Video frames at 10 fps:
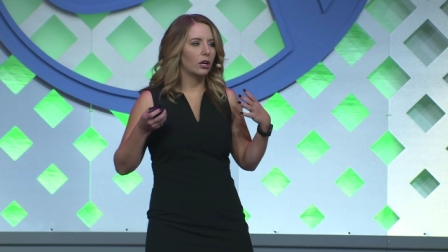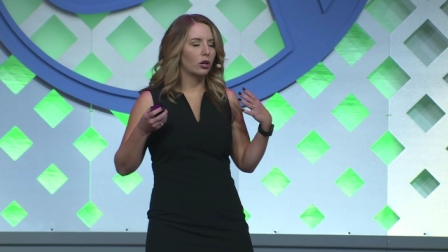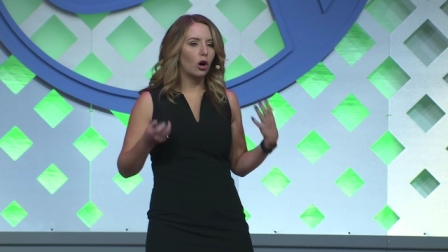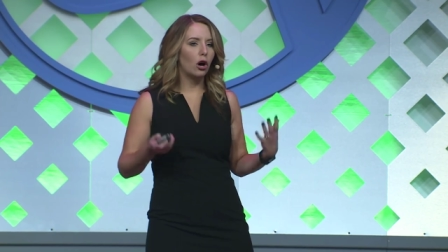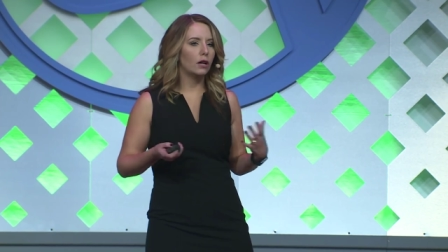a
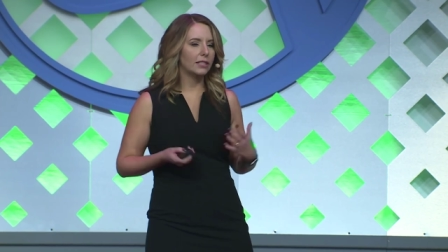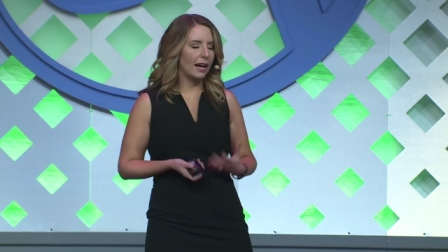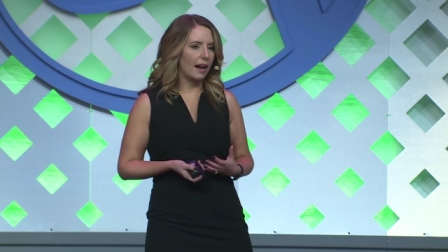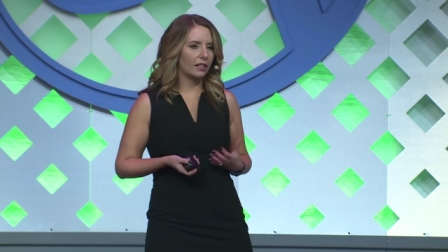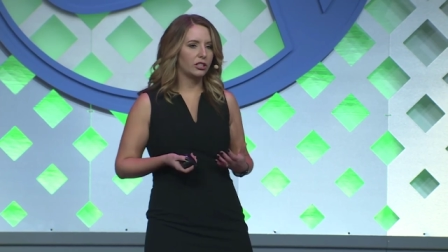call
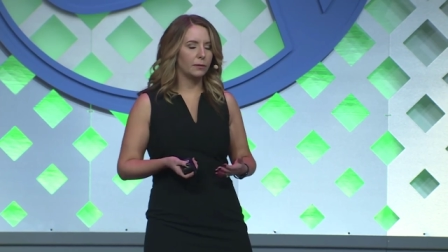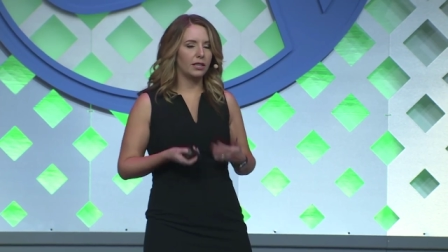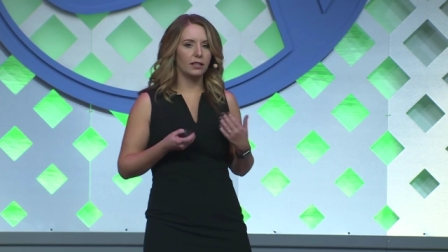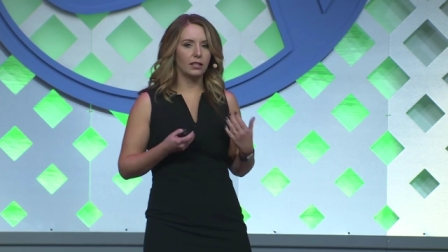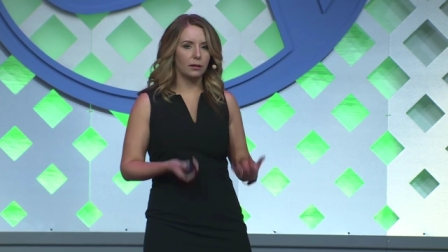to action
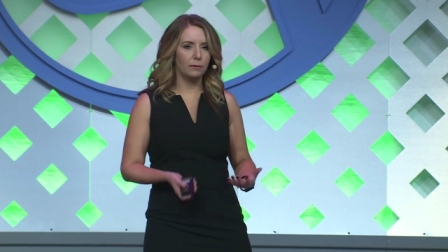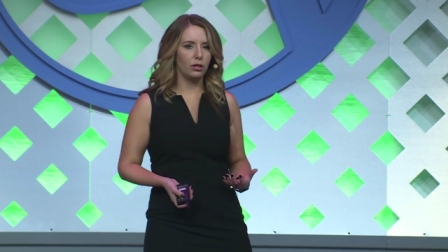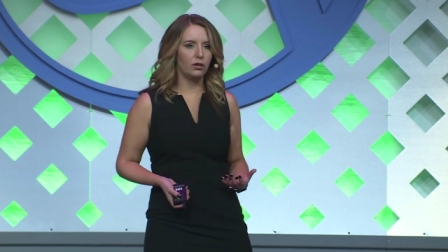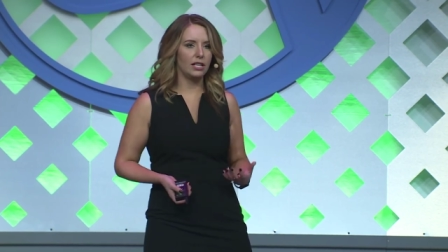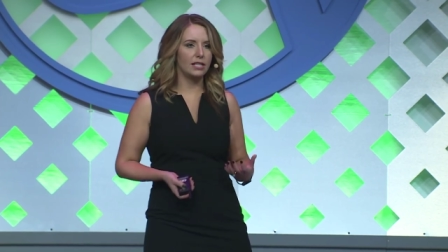within the
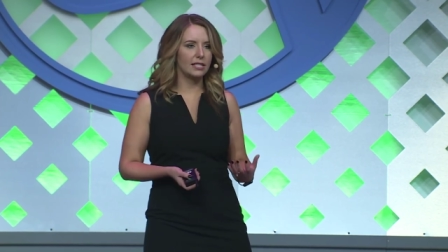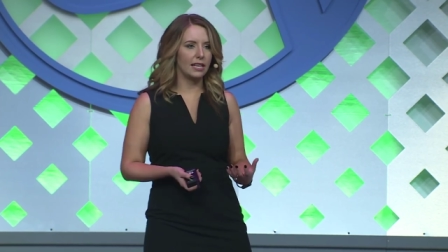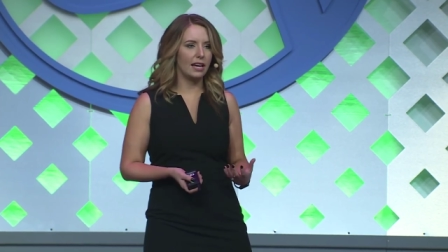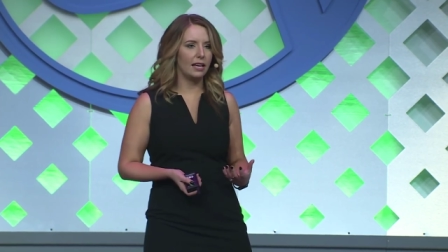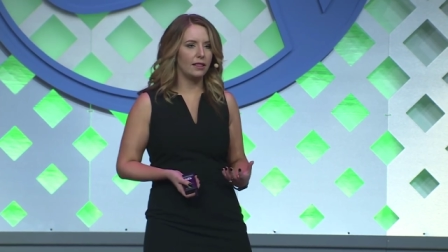community
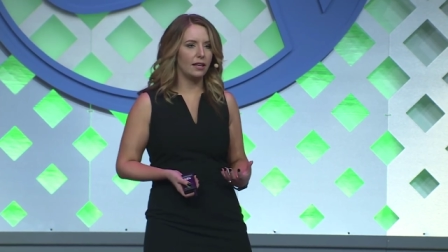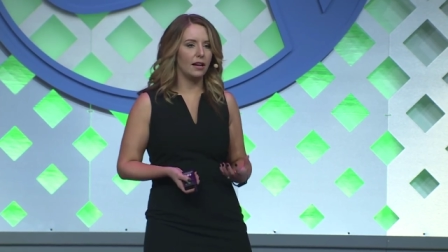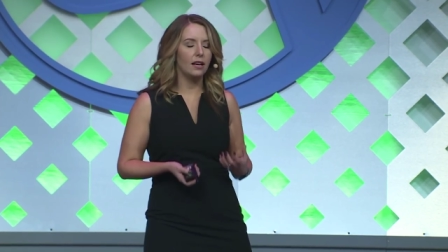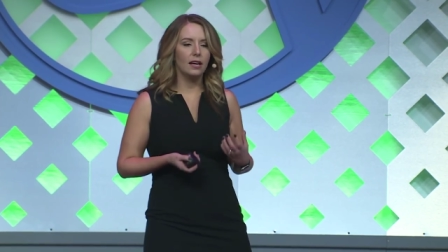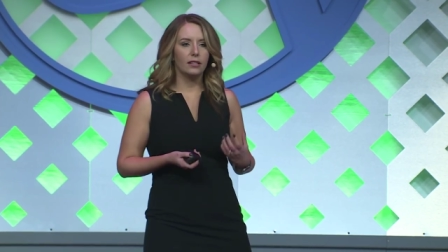saying
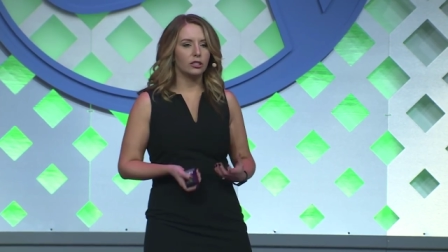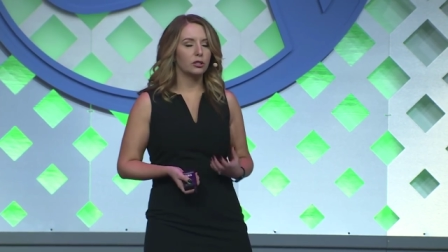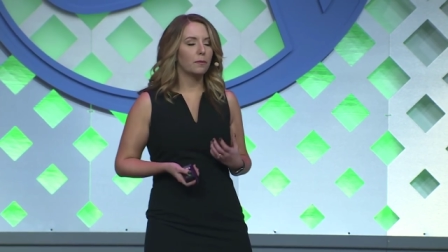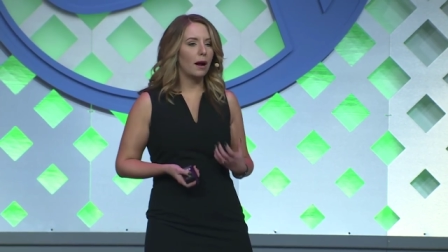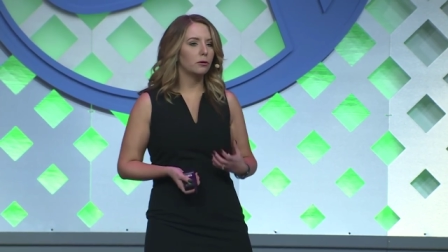that
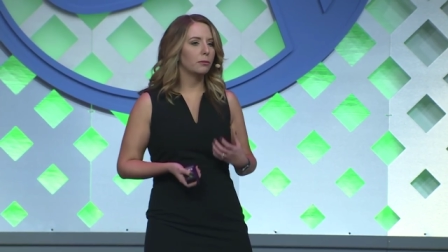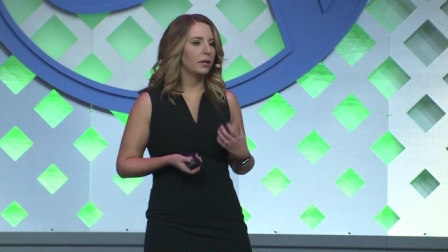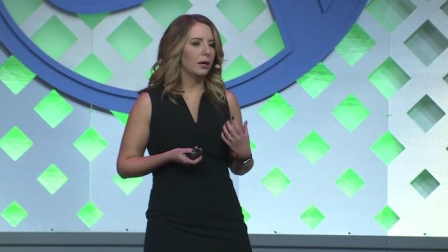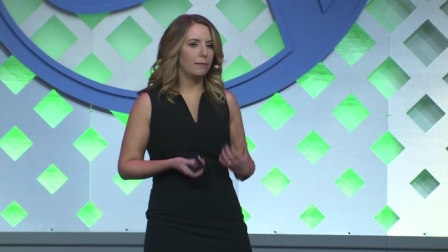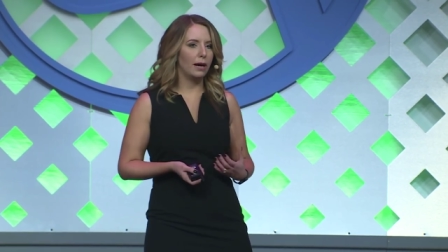there's
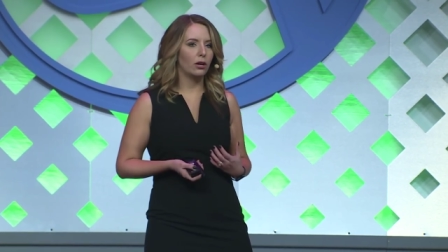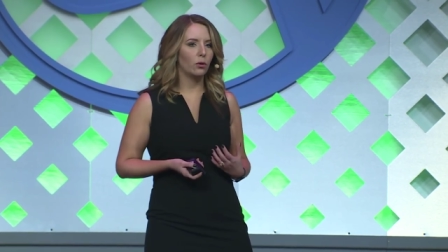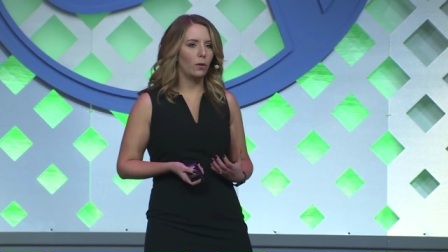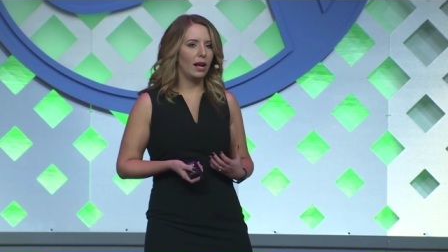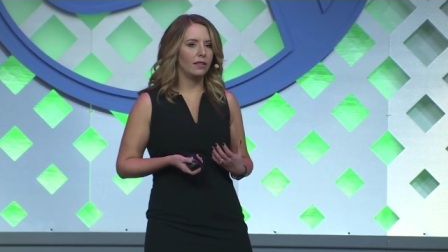probably a better
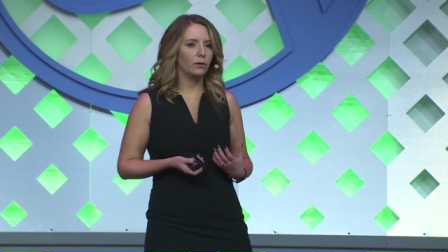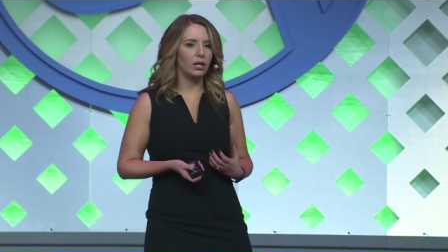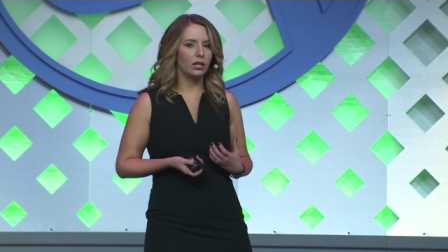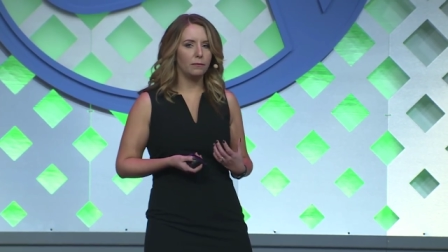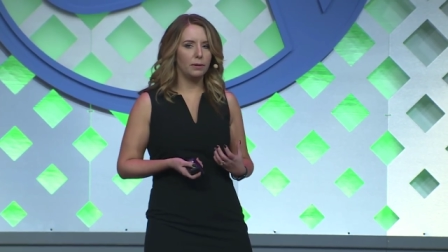way that
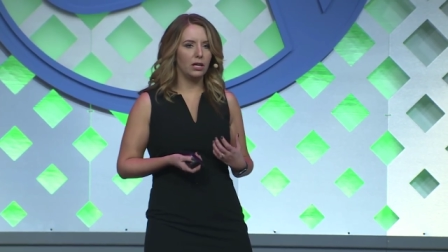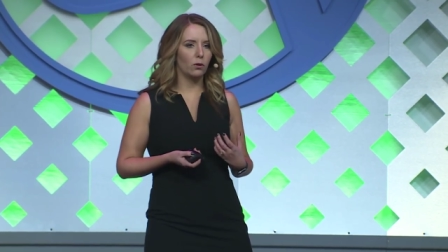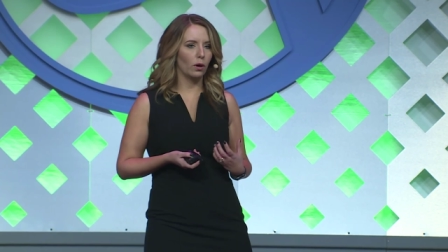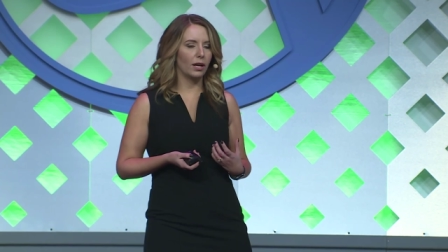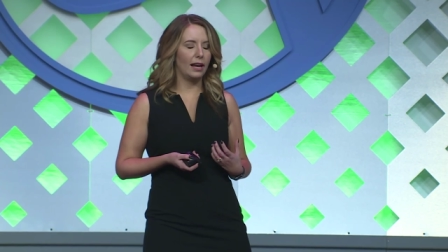we could be
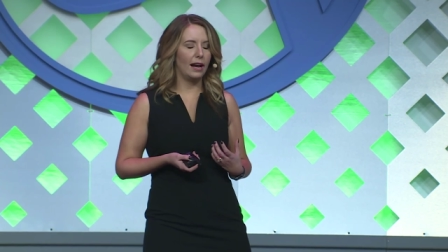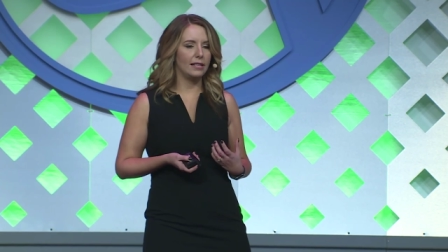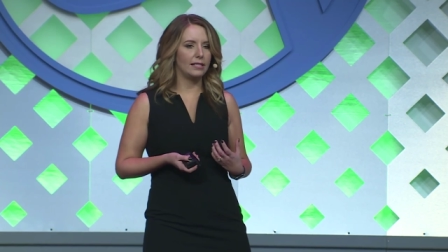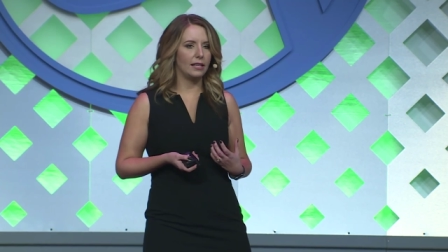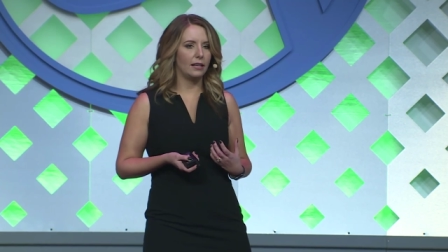
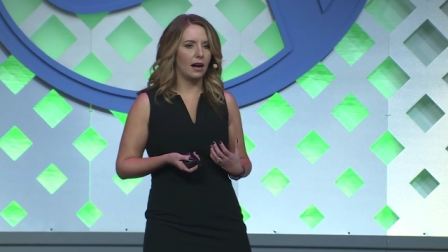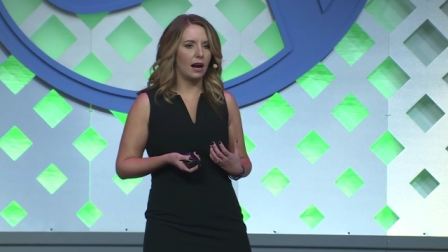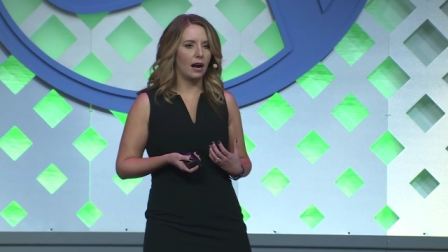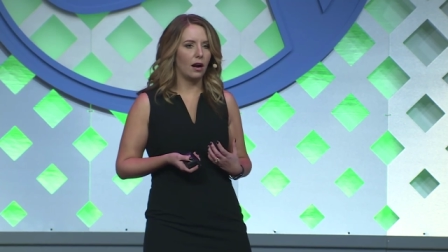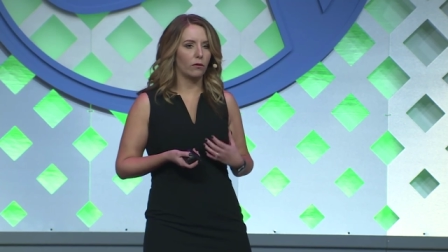organizing
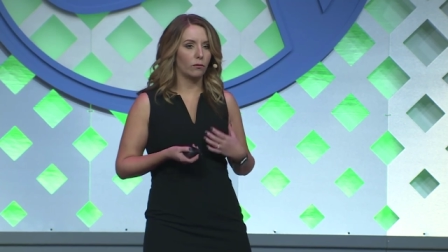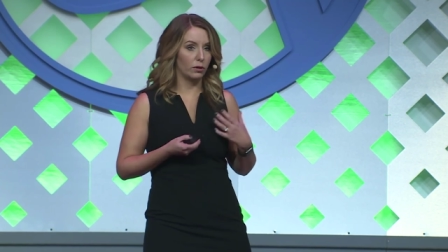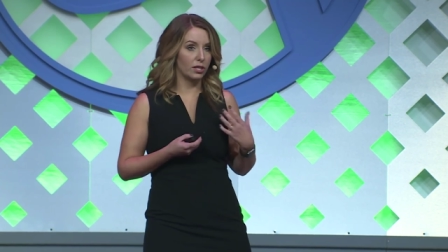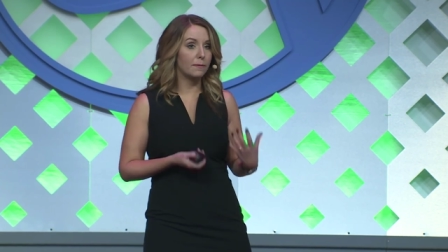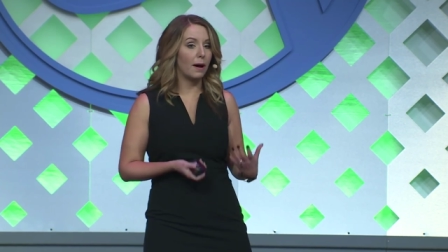our
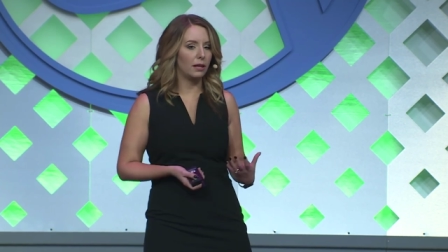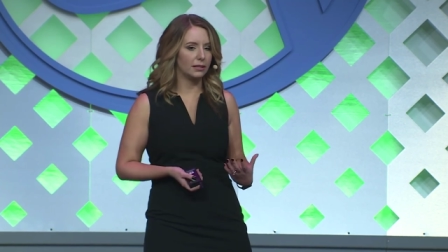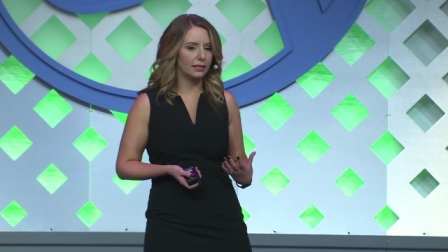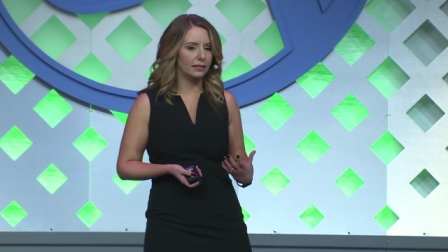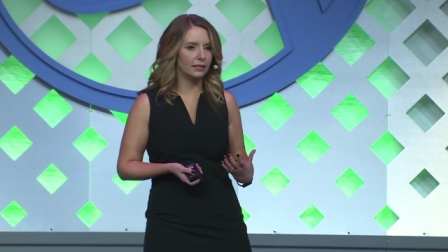
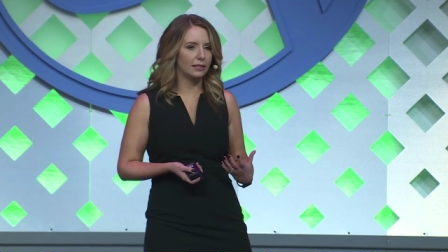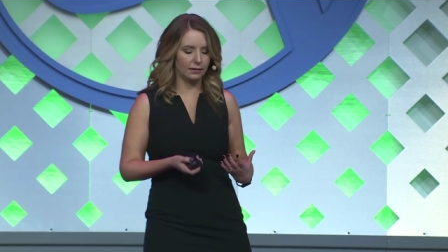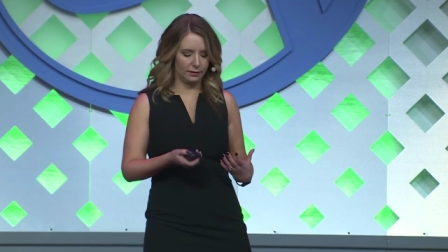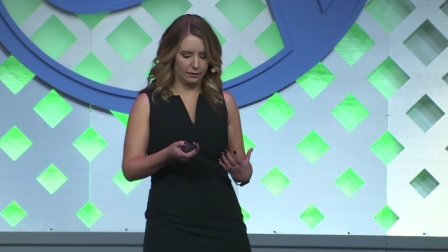responses.